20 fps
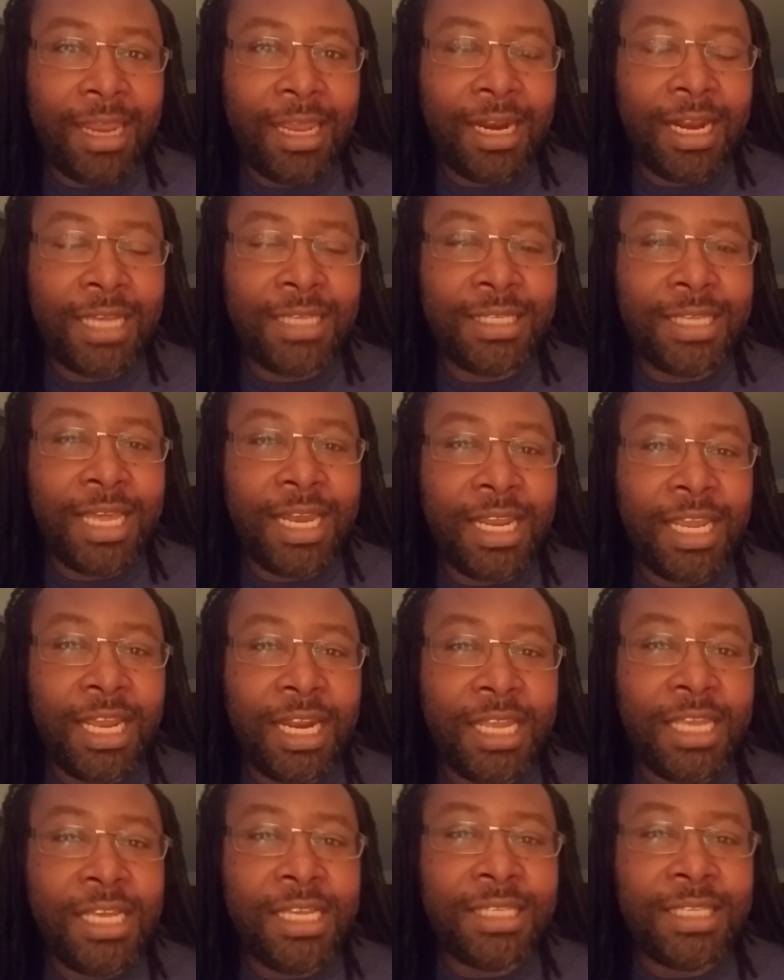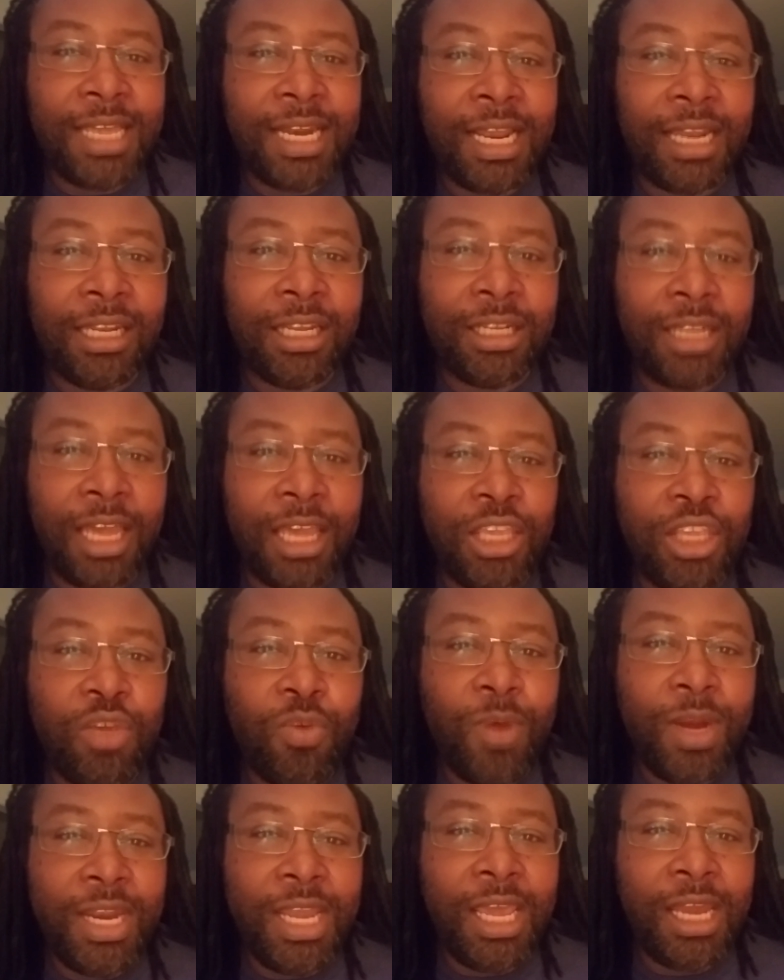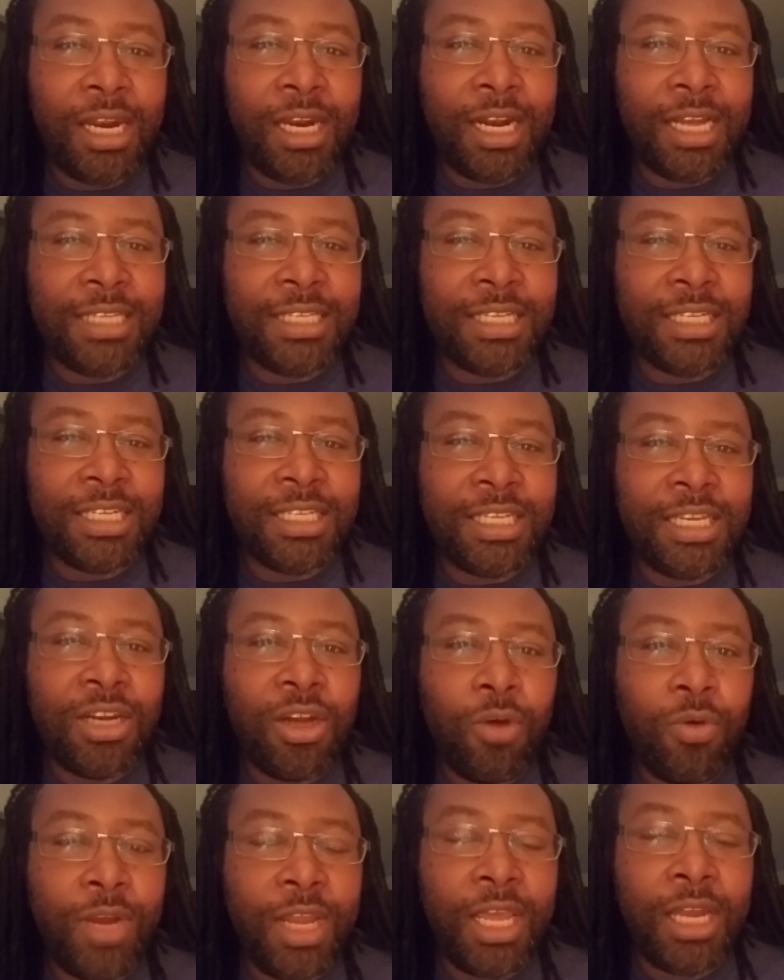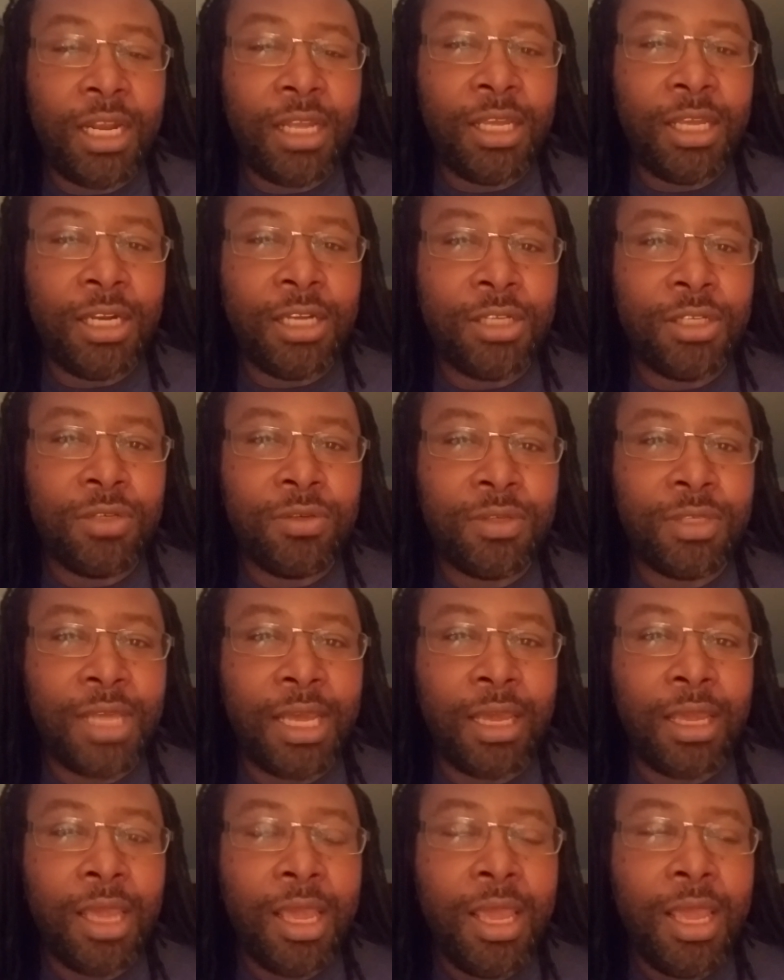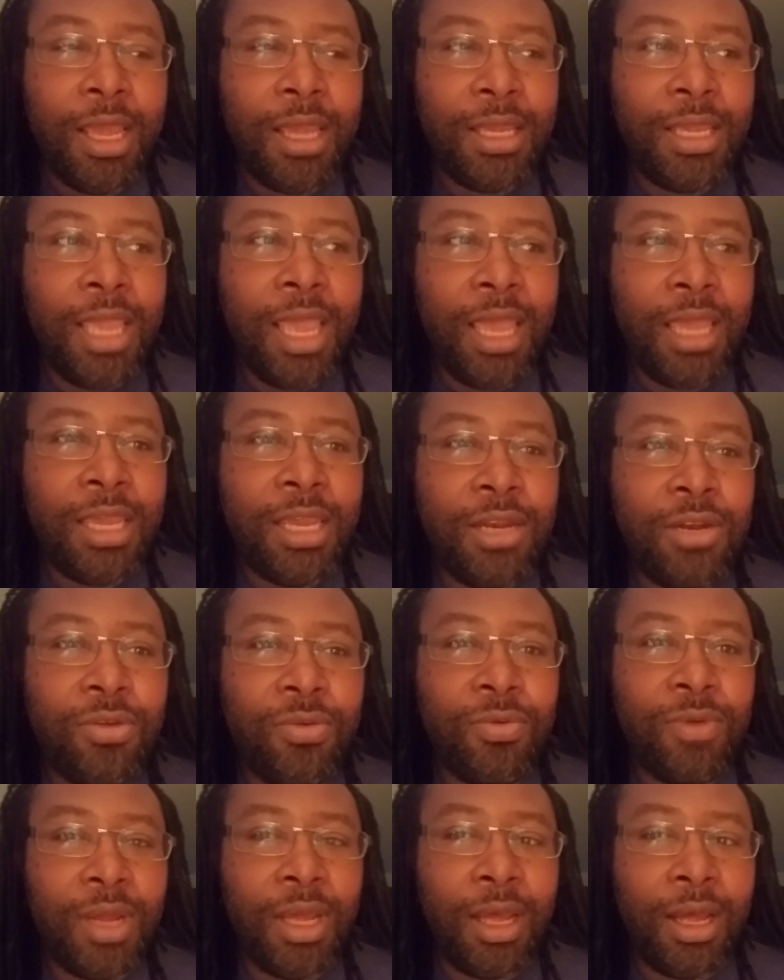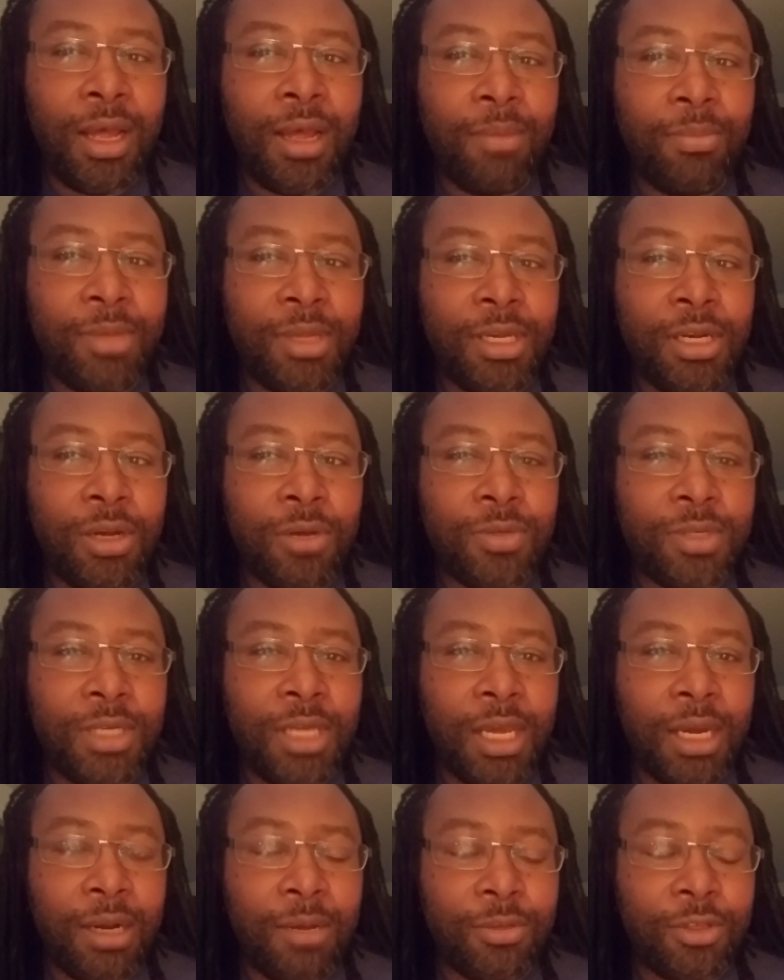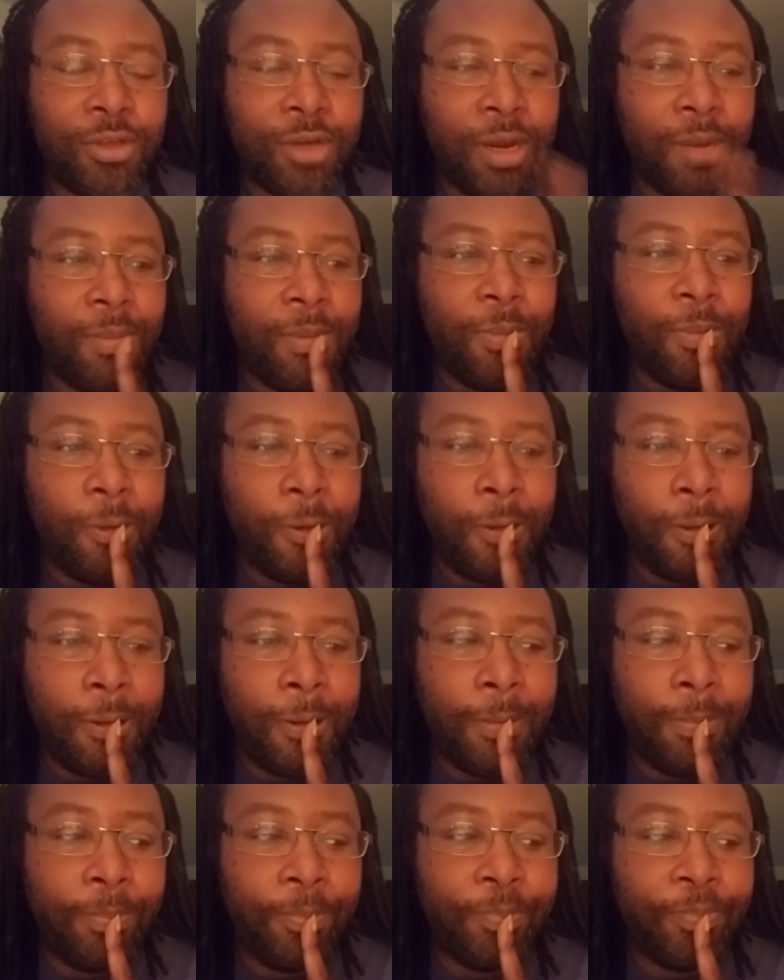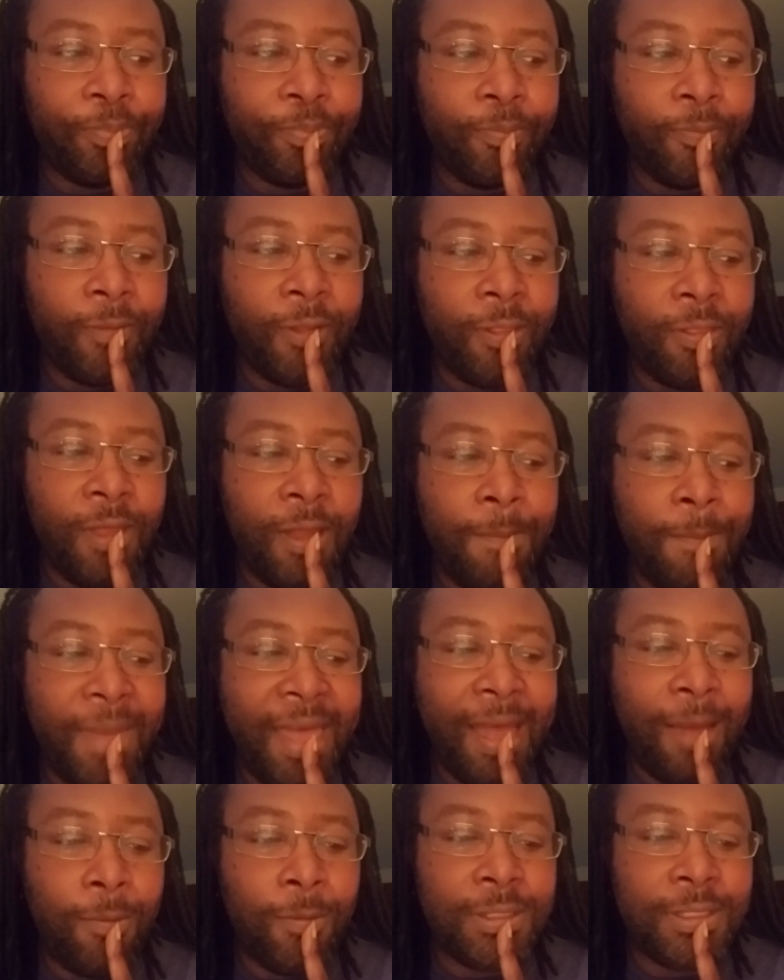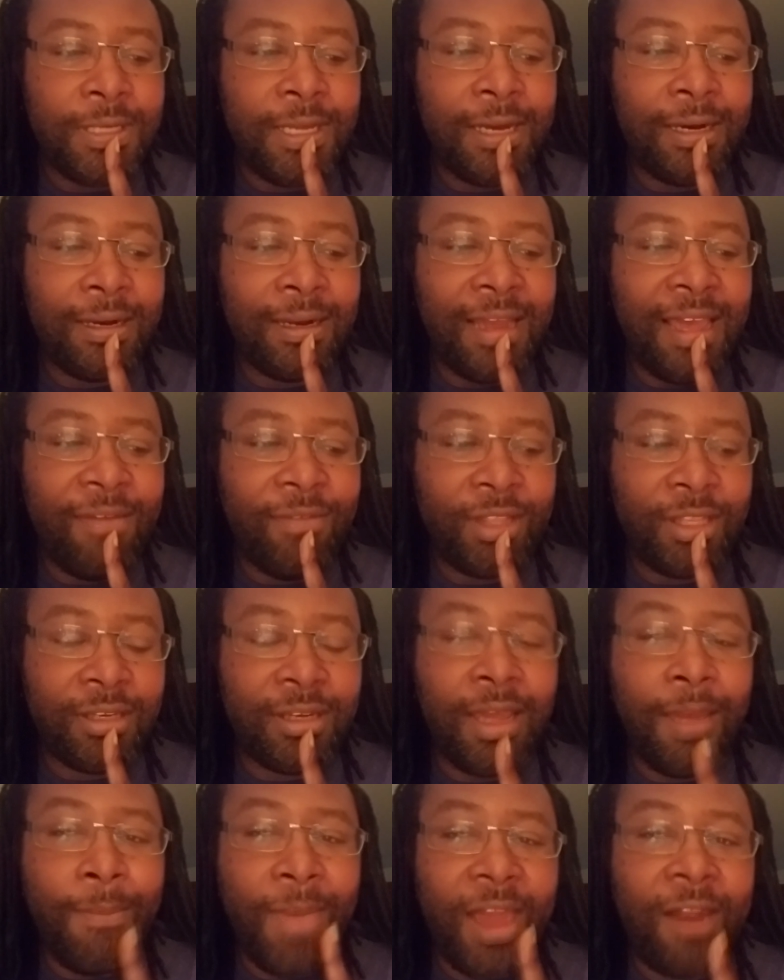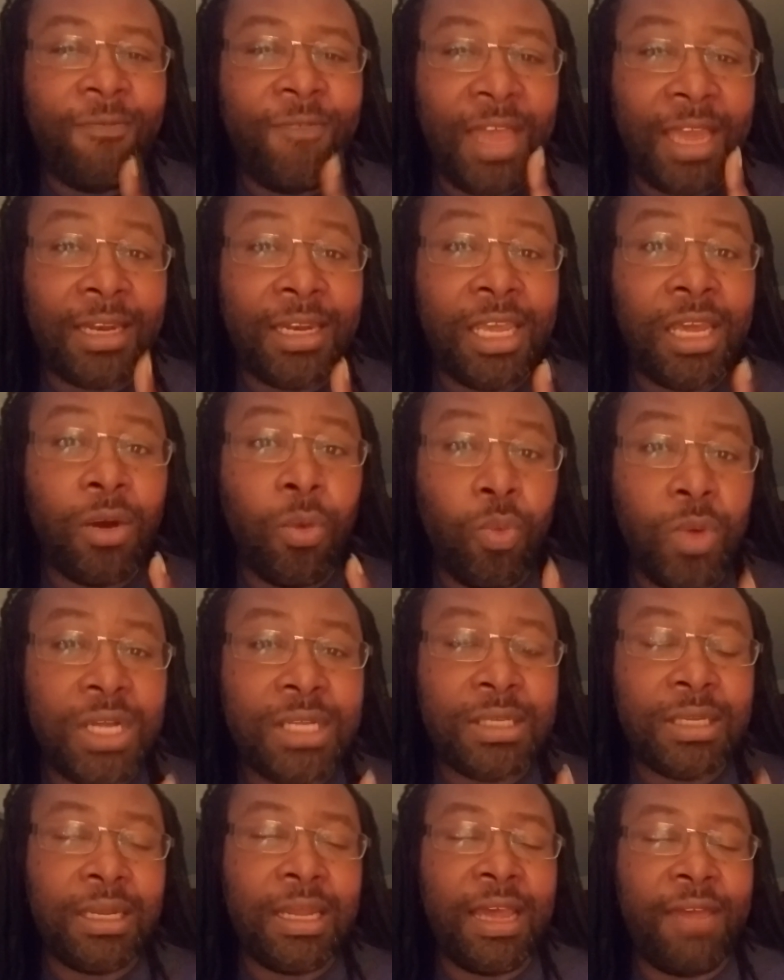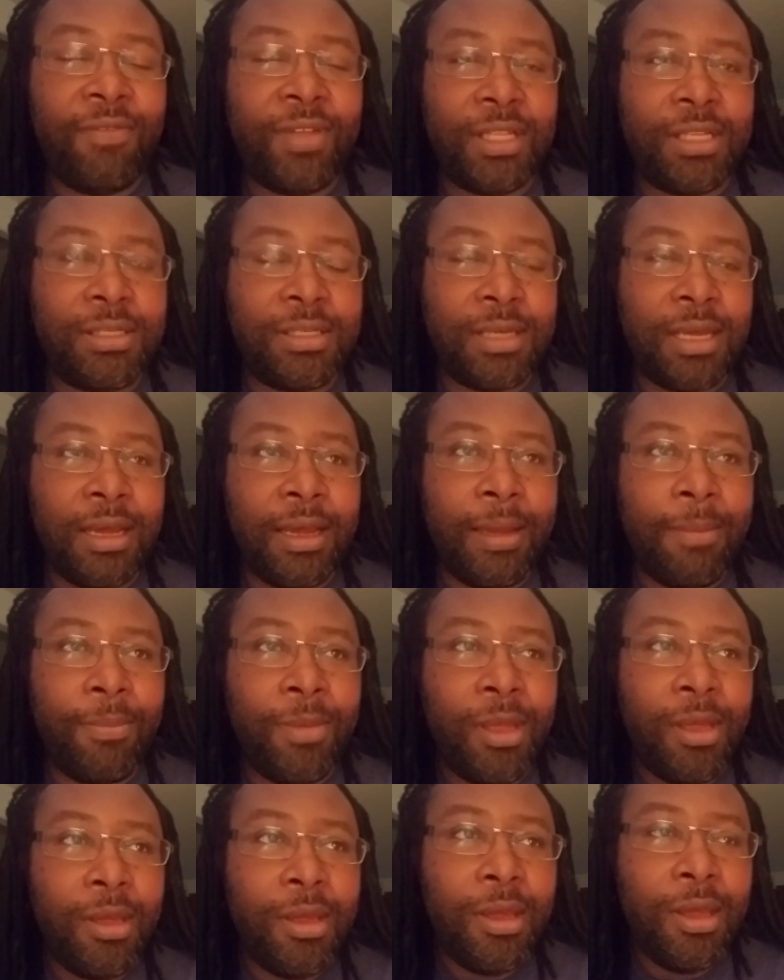And I said, "And he said I look like you and Nana." And I said, "Does he know Nana?" And then she was like, "Yeah, he knows Nana." I was trying to remember, think back, was Nana alive at the time? Matter of fact, Nana was alive at the time.